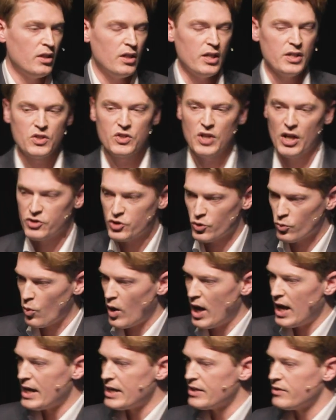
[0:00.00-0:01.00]
in such a
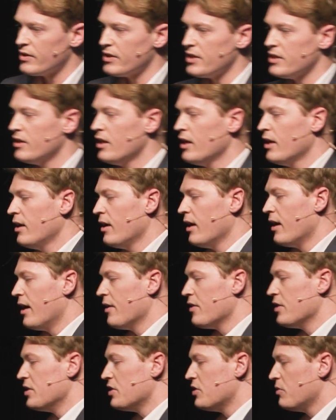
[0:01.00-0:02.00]
way that it
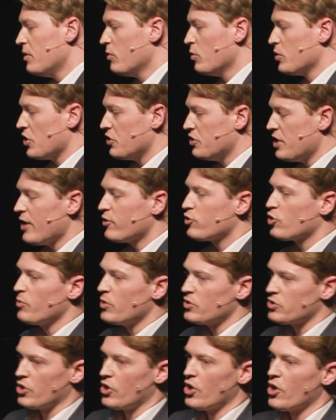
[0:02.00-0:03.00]
was a
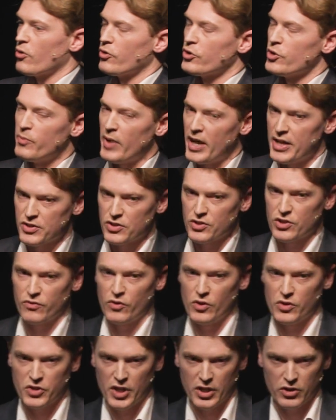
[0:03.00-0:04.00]
detriment to her on the basis of
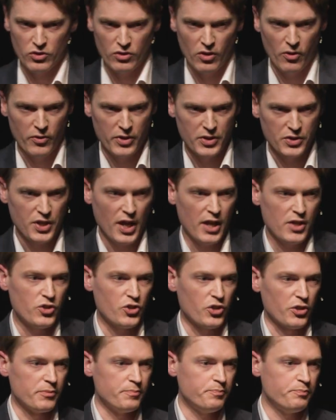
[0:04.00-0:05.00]
her sexual
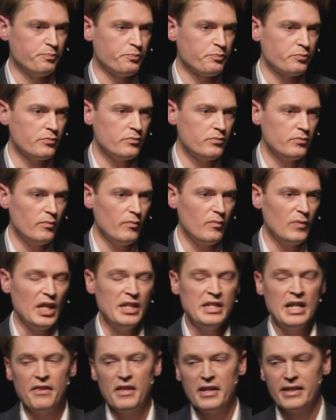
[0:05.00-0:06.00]
orientation.
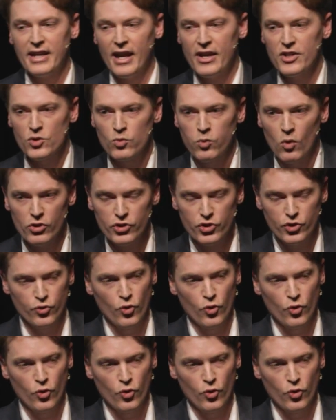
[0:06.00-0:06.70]
Now, that case was